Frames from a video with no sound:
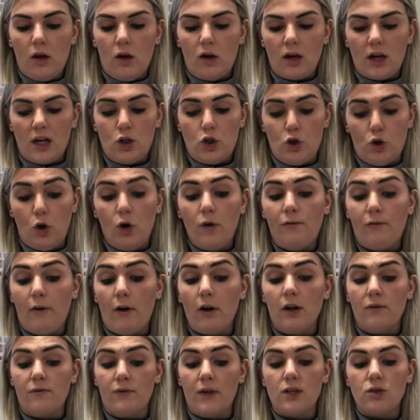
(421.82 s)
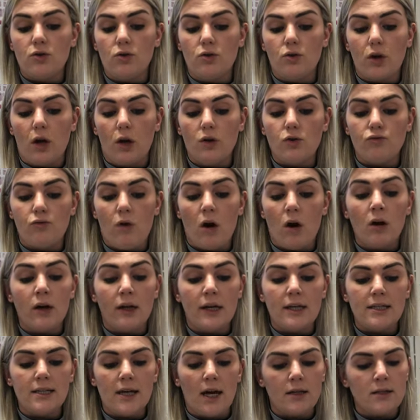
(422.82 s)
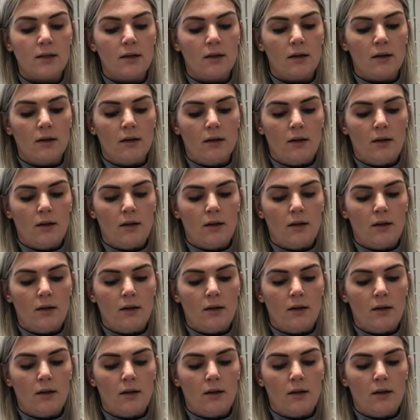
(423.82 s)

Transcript: look. It's your fault if this all goes wrong, he said.